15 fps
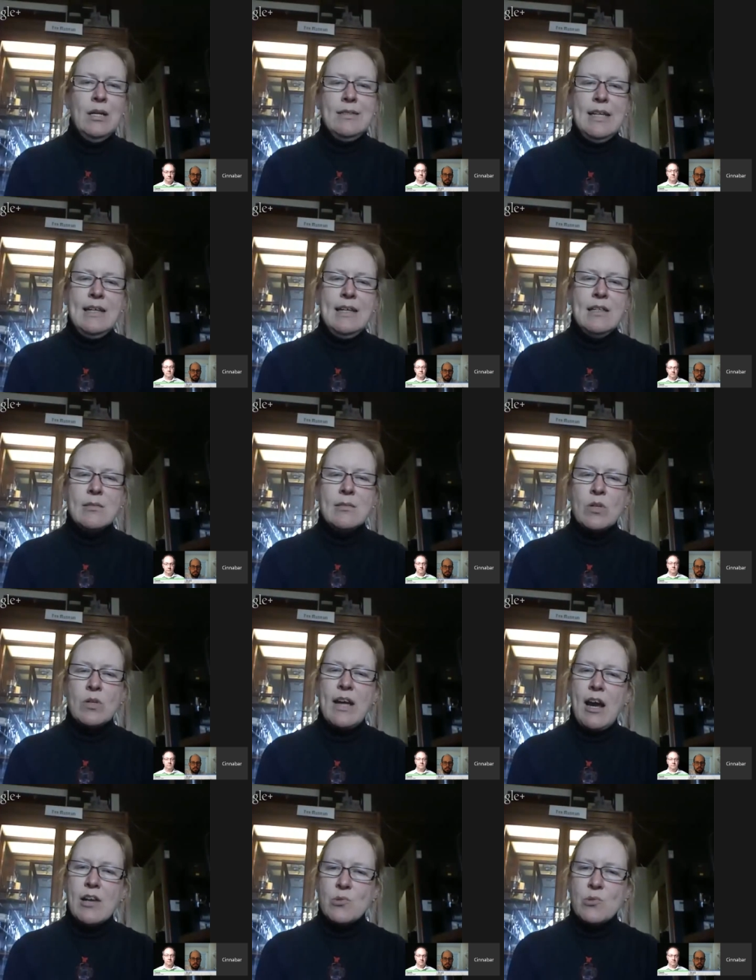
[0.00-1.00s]
tea is a
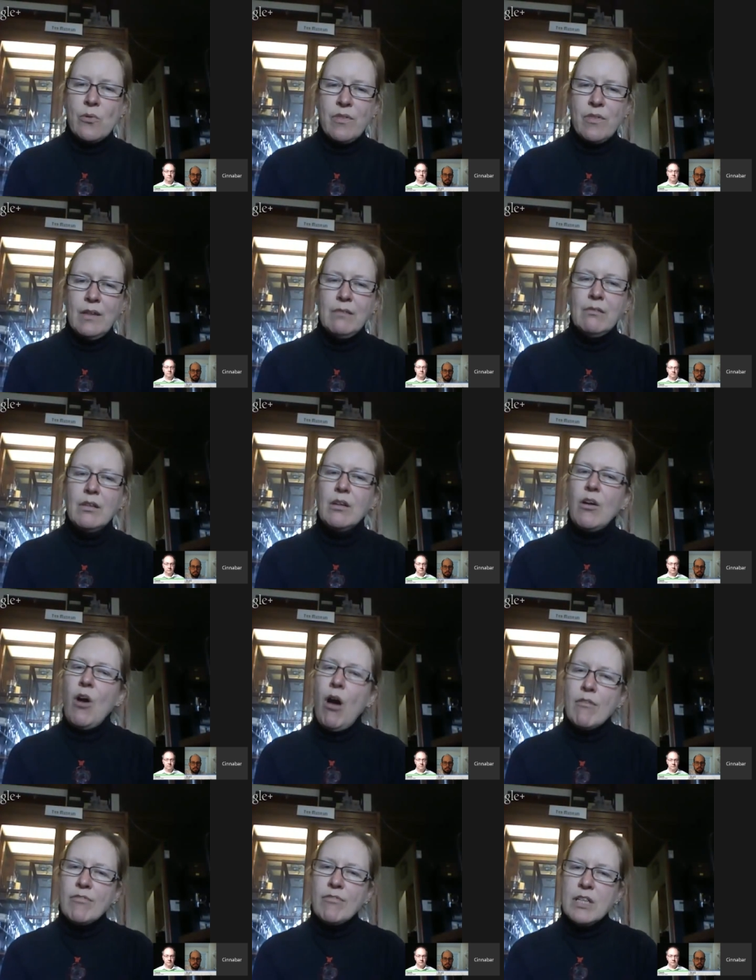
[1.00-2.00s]
more casual thing than
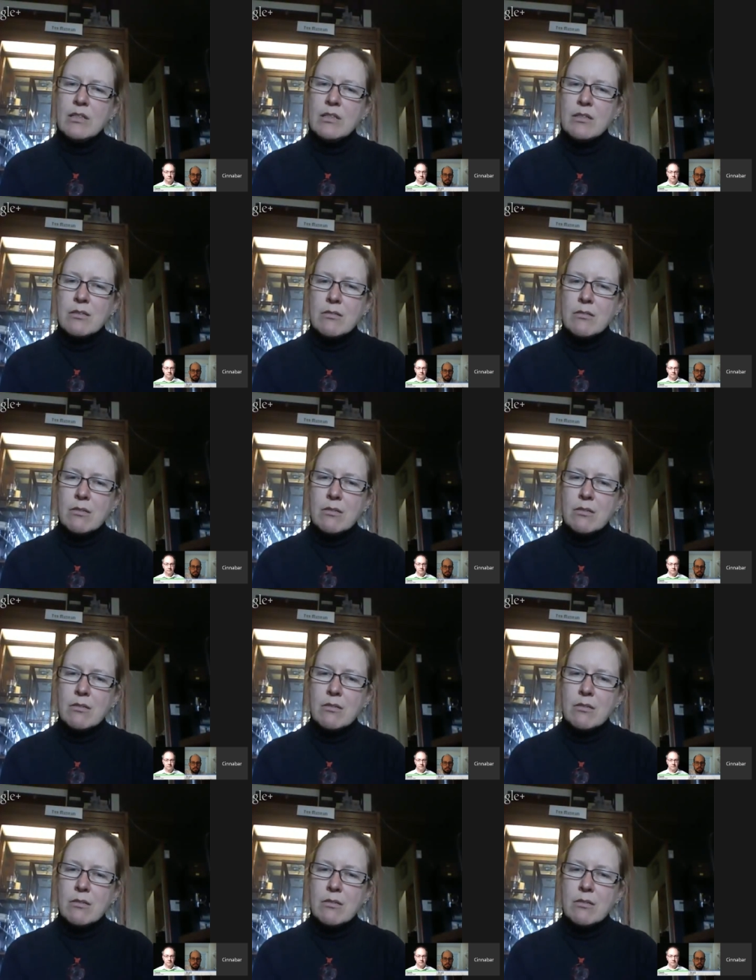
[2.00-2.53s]
coffee is